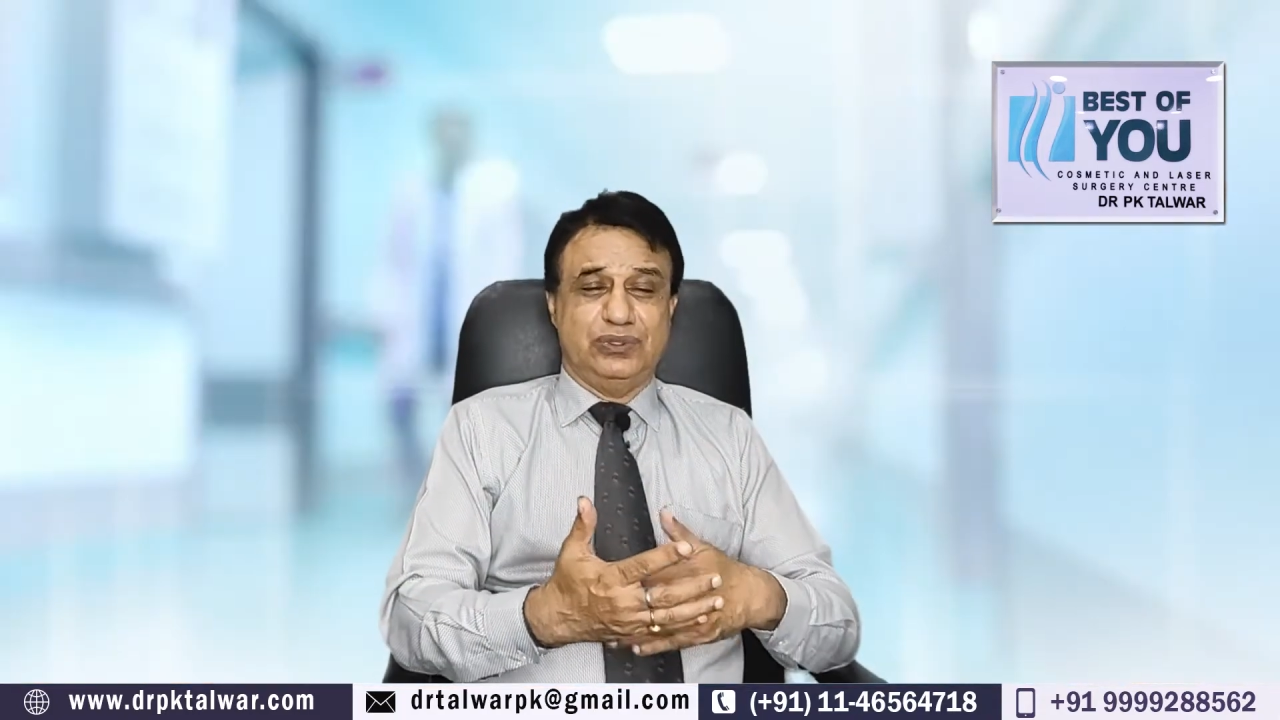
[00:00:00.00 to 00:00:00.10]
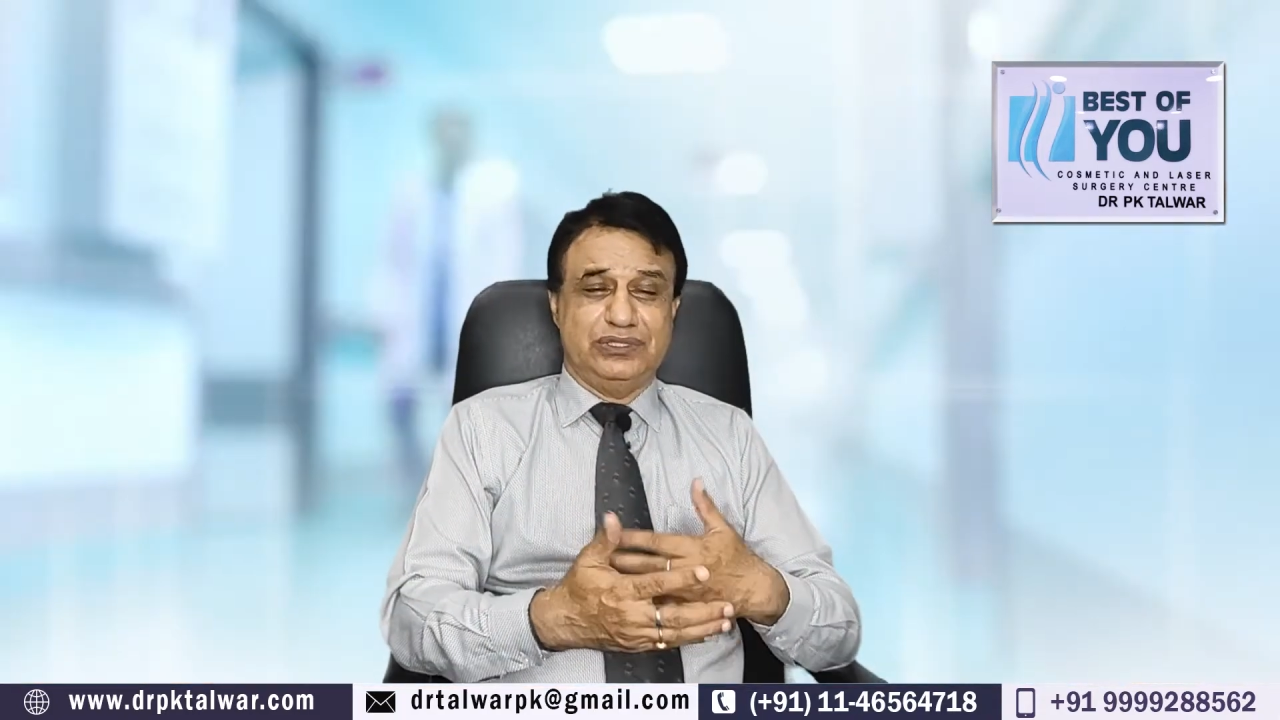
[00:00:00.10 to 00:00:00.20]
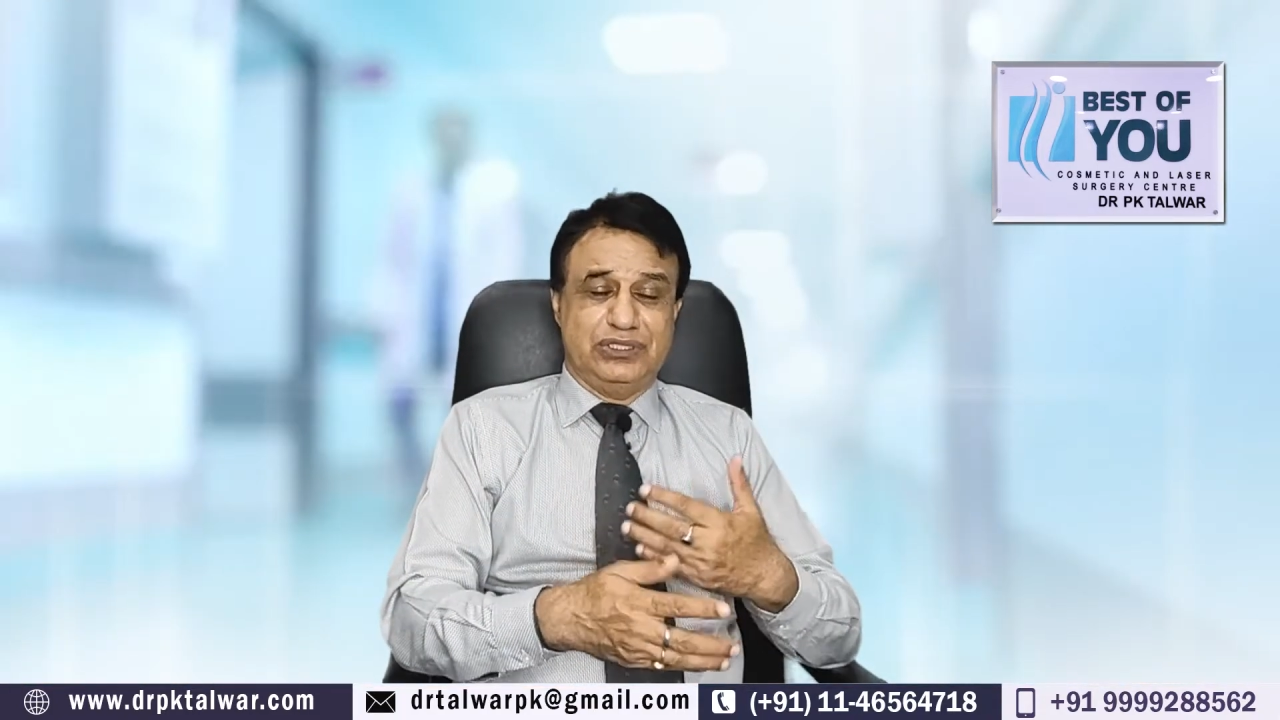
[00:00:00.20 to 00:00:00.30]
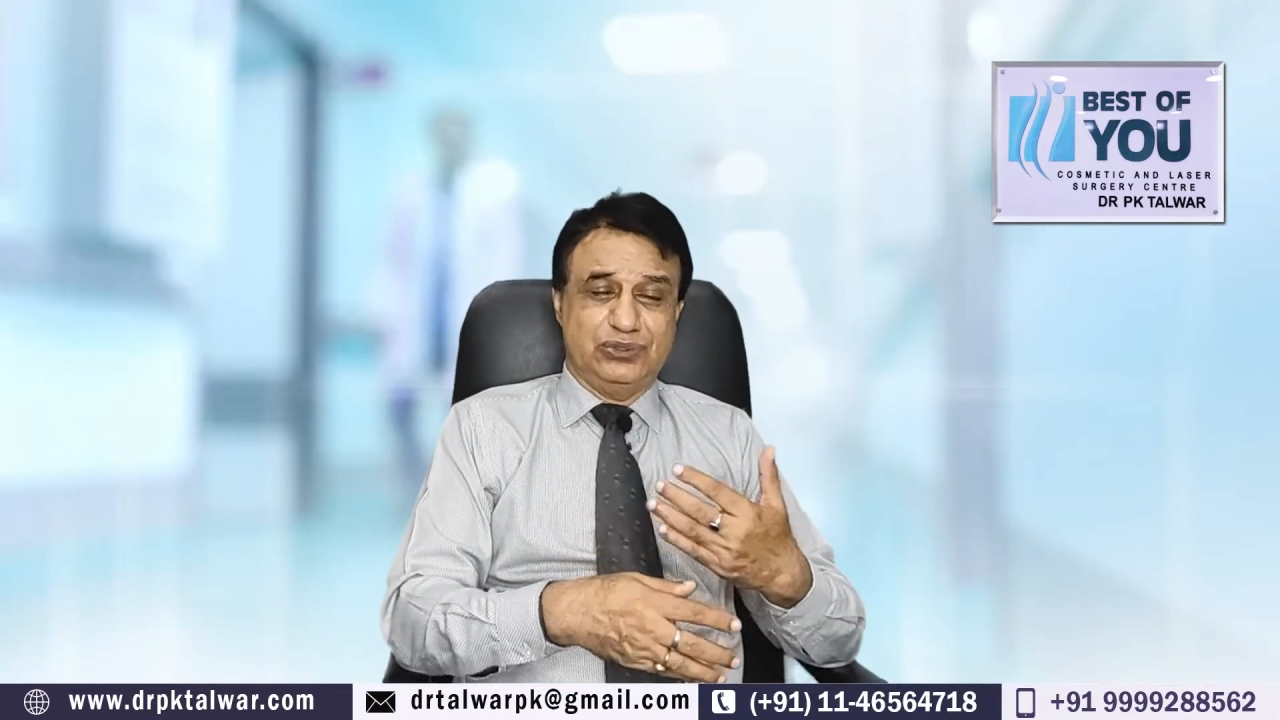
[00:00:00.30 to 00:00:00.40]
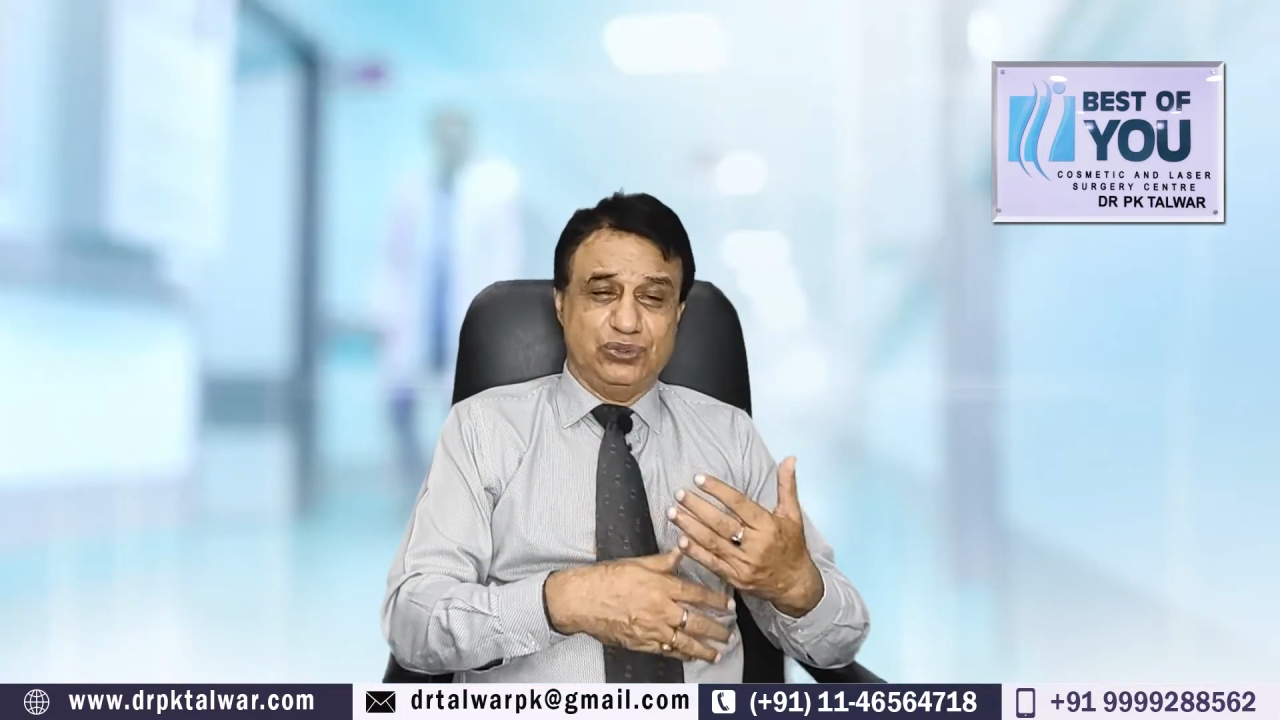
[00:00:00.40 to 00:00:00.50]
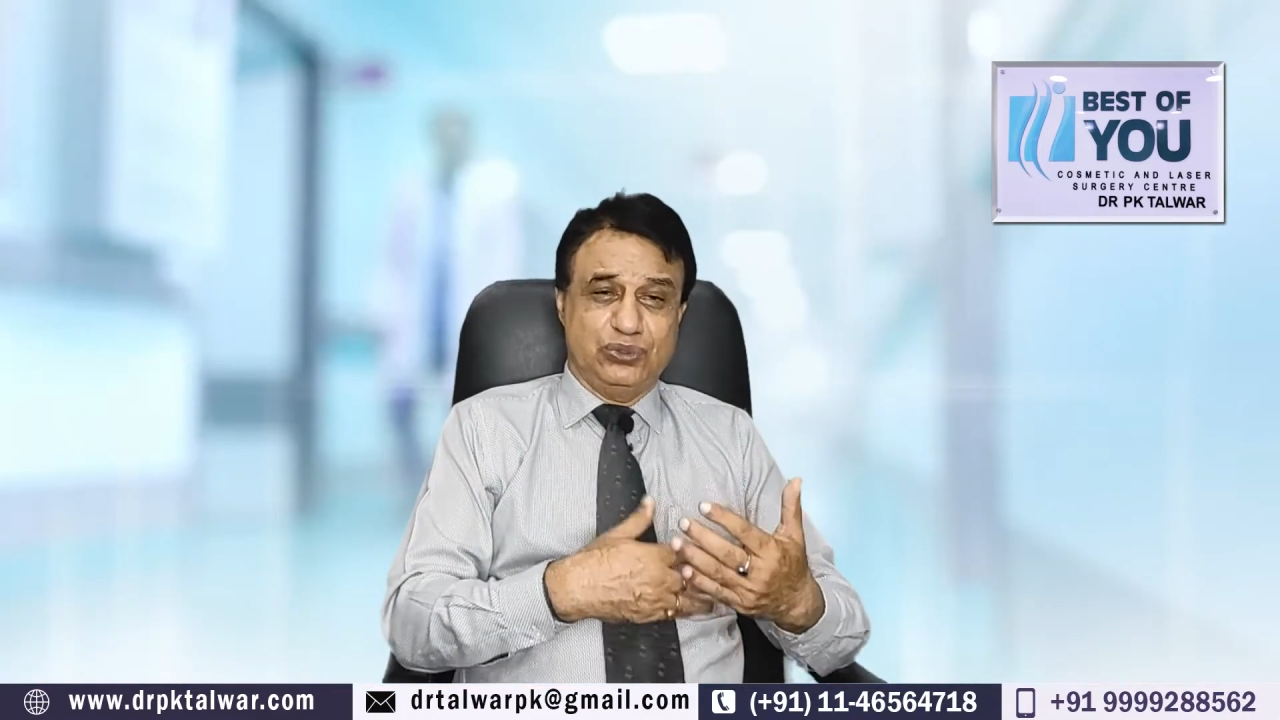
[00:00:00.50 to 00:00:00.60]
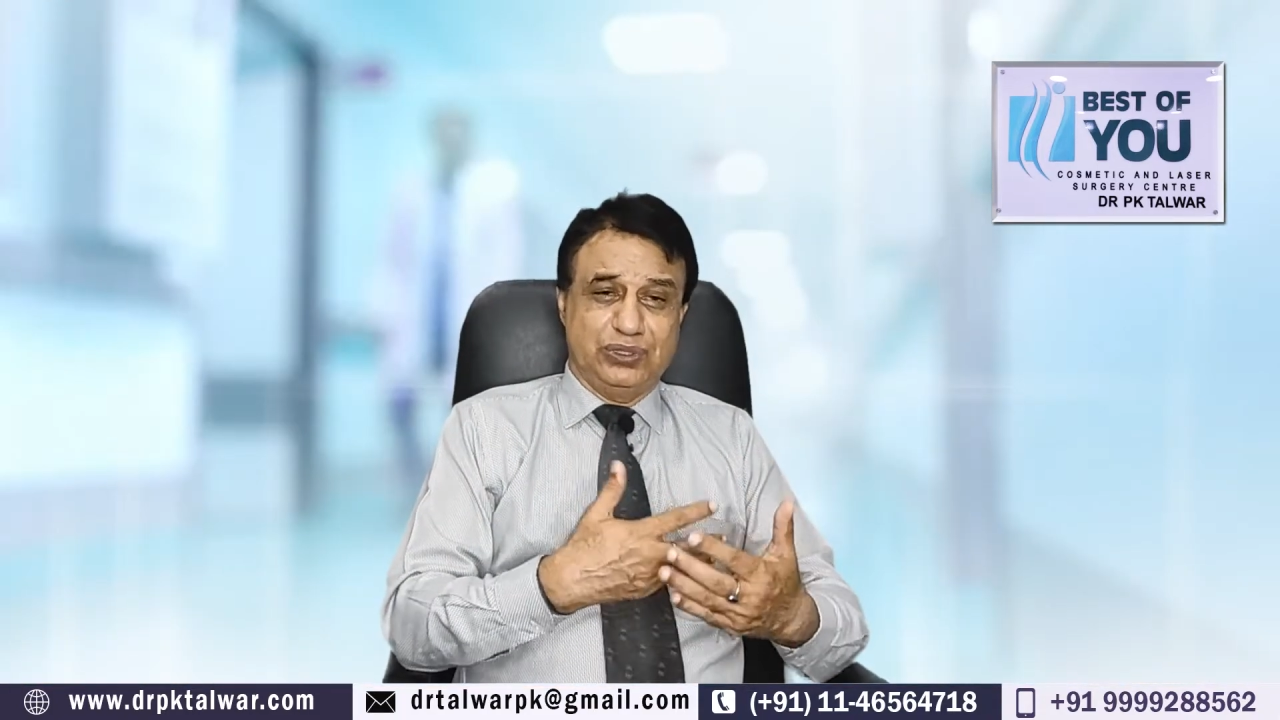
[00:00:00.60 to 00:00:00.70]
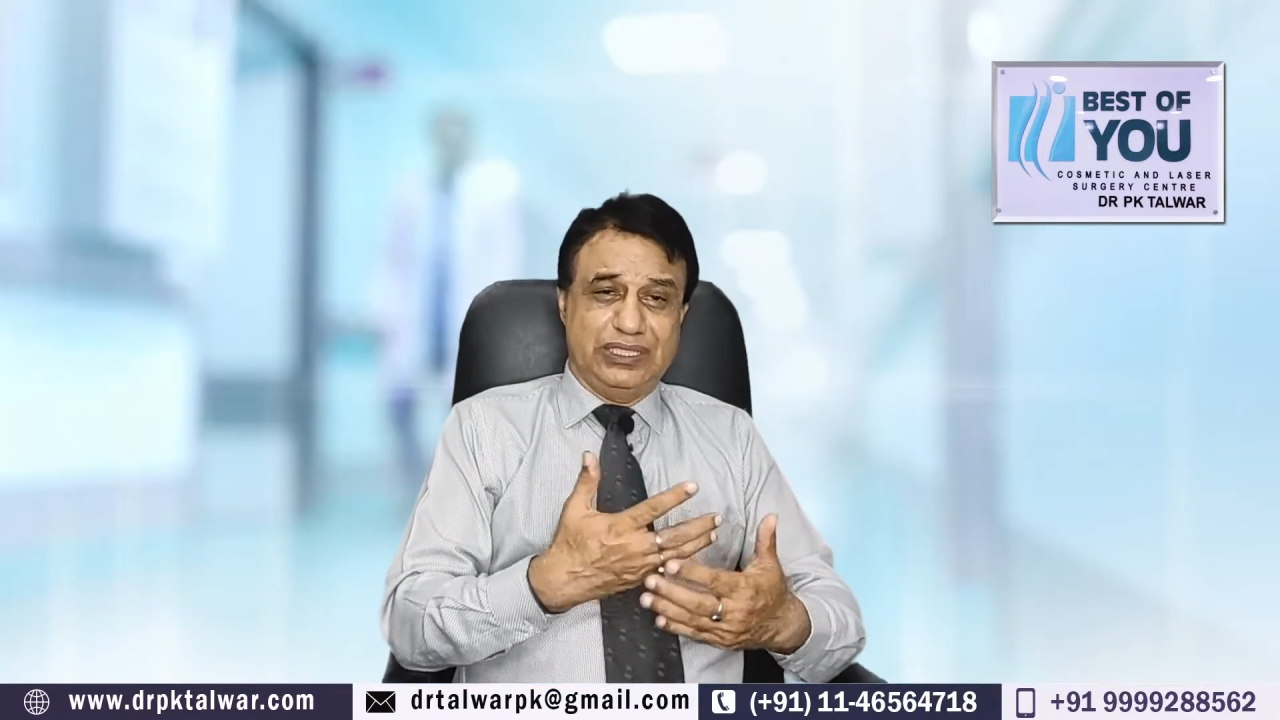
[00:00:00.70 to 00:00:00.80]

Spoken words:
undergo